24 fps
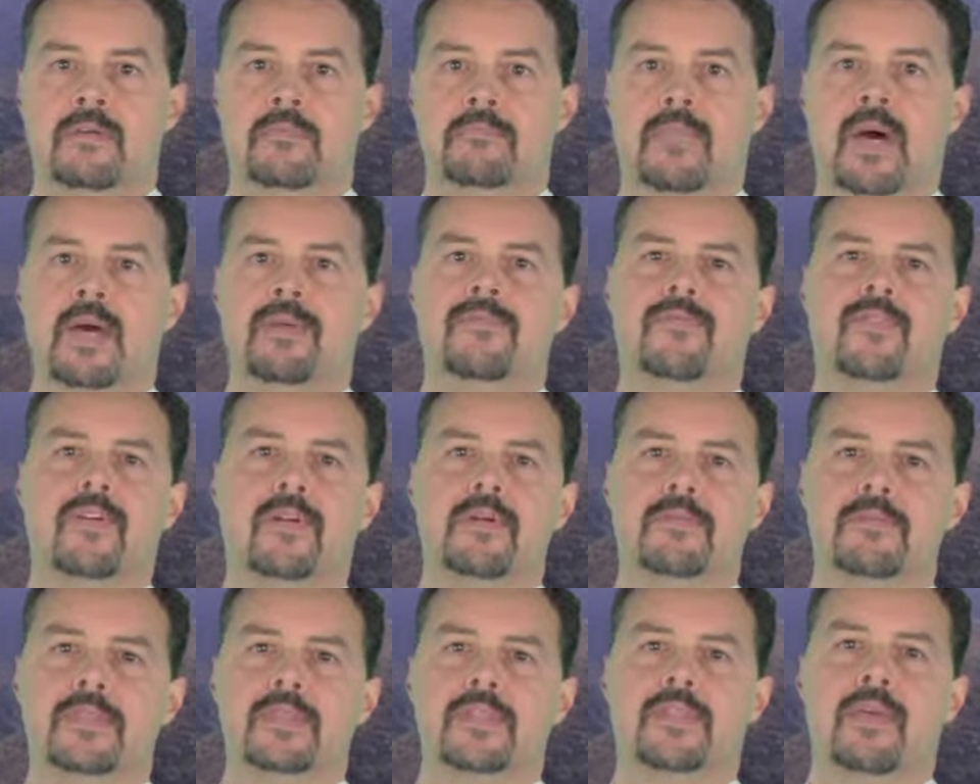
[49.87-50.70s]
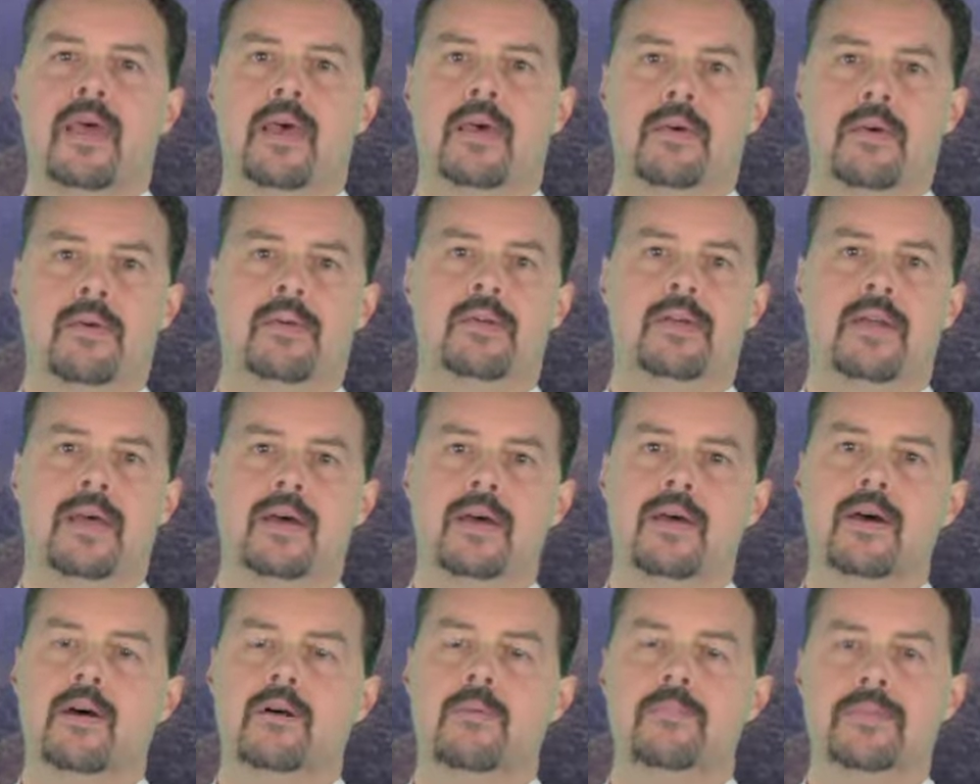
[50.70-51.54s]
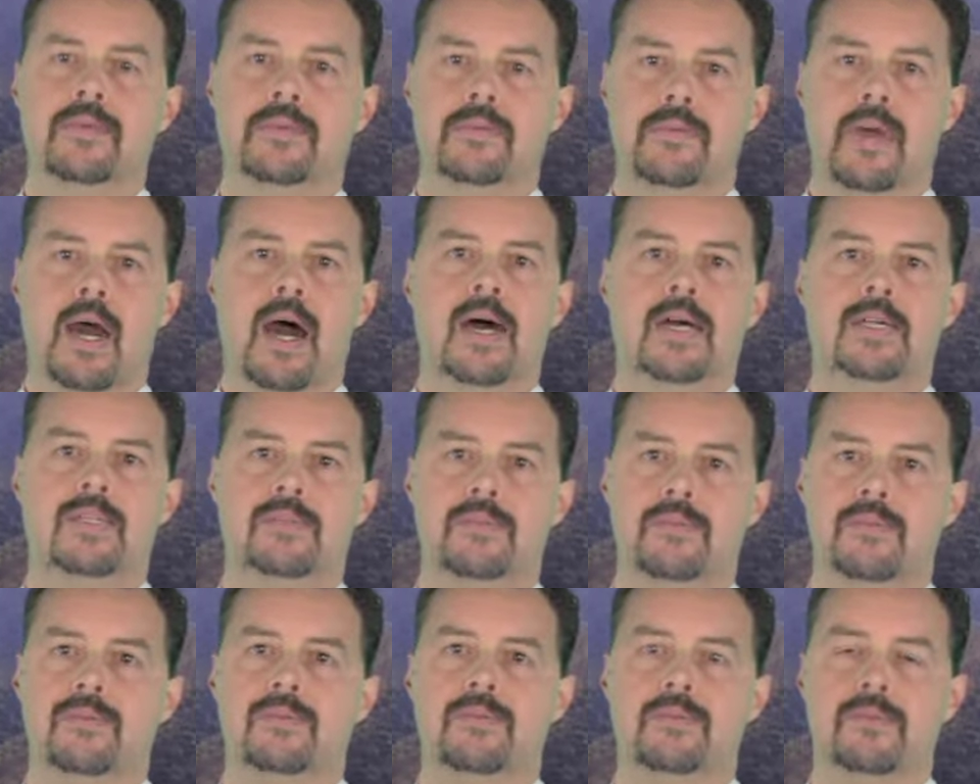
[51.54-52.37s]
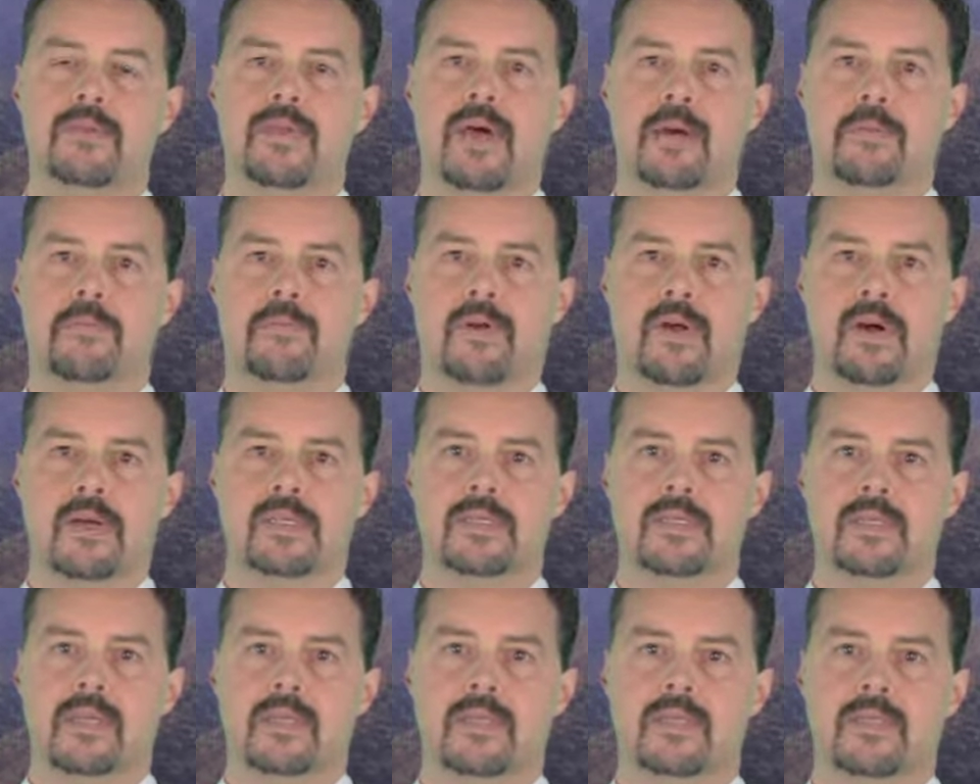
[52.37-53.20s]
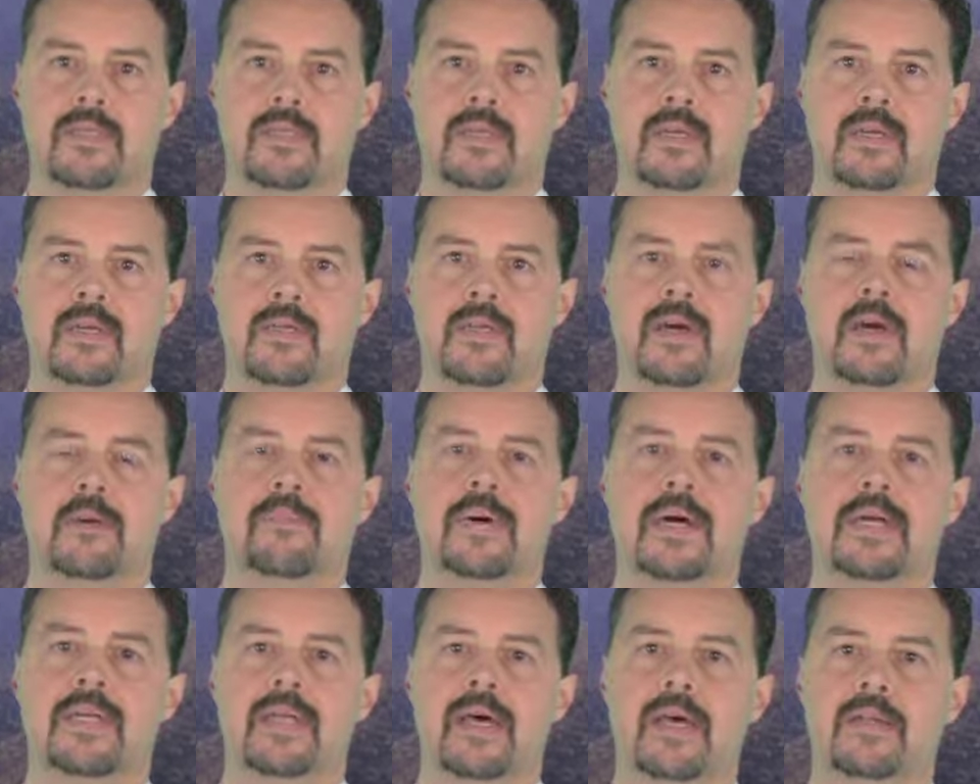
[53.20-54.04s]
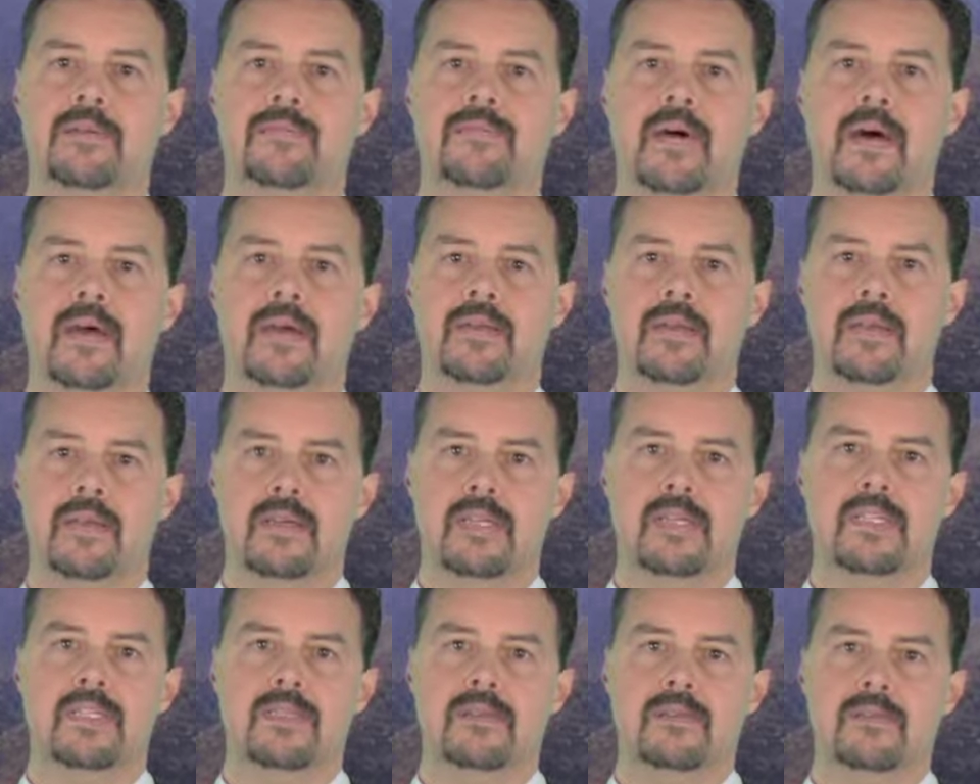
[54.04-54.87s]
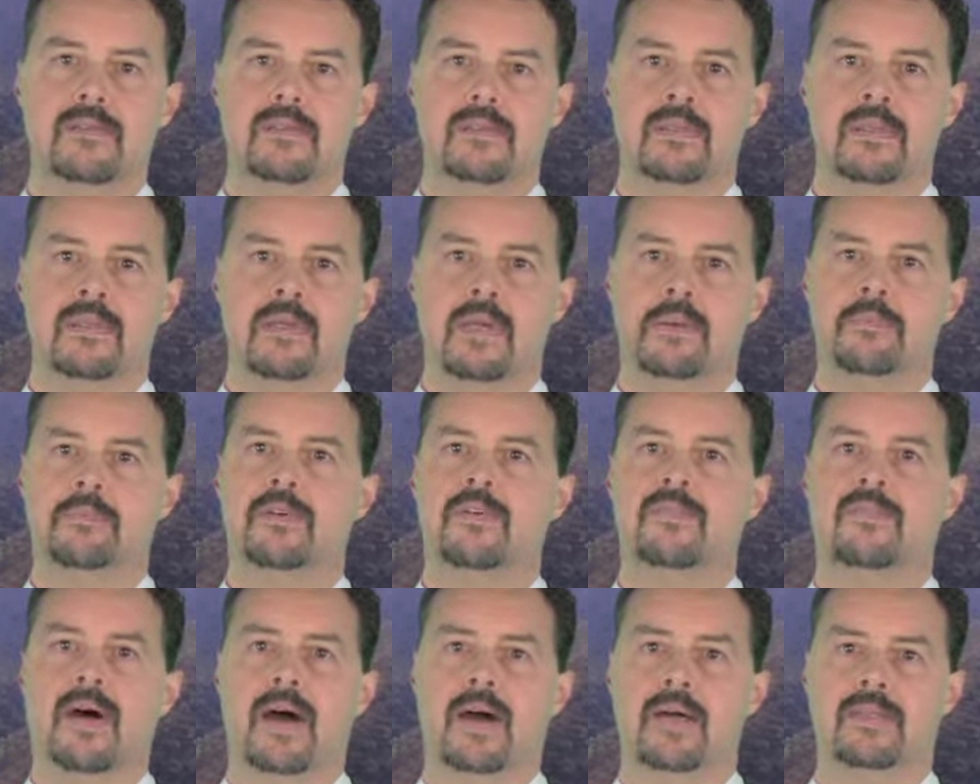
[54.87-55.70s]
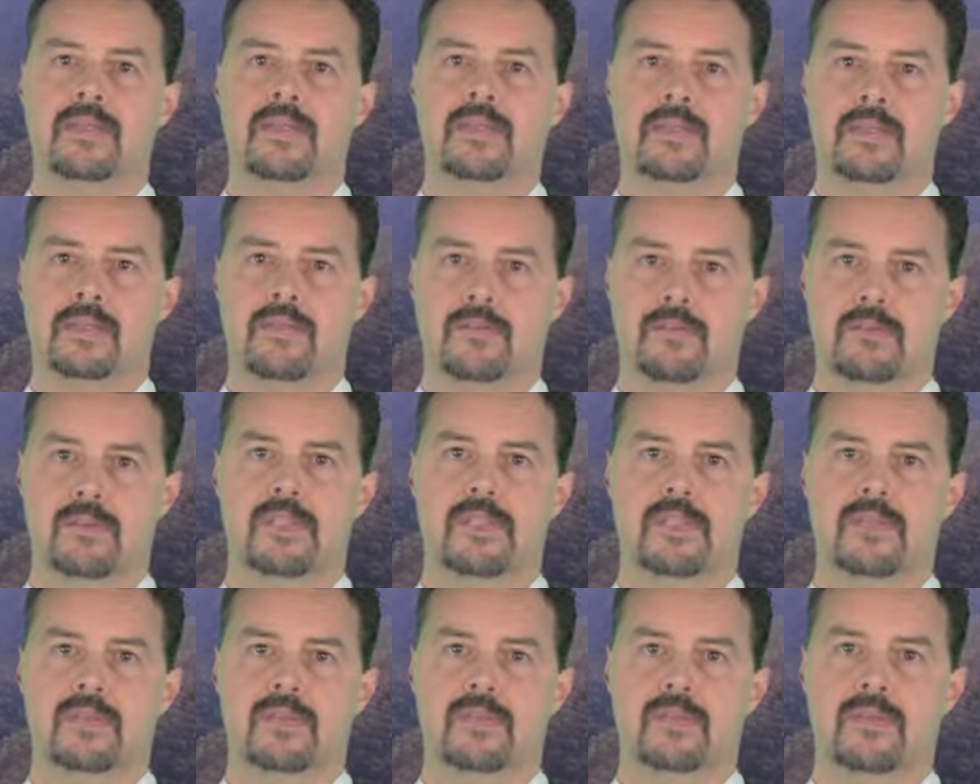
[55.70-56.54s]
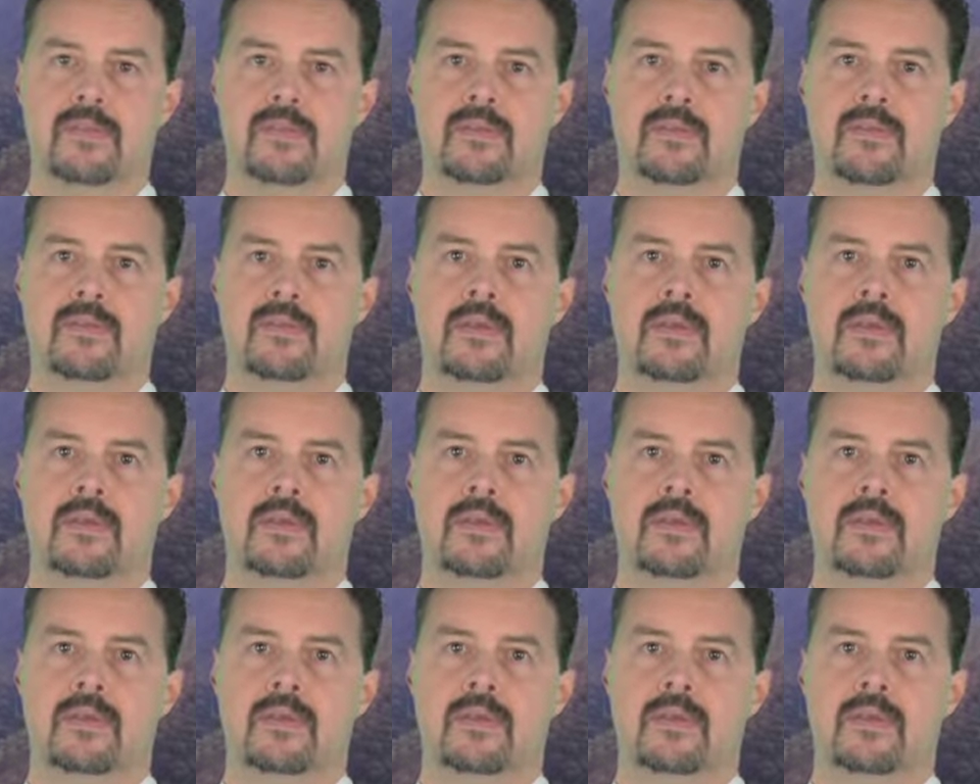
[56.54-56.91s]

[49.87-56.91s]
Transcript: My firm's here to help you guide you through that process, to help identify the issues and provide solutions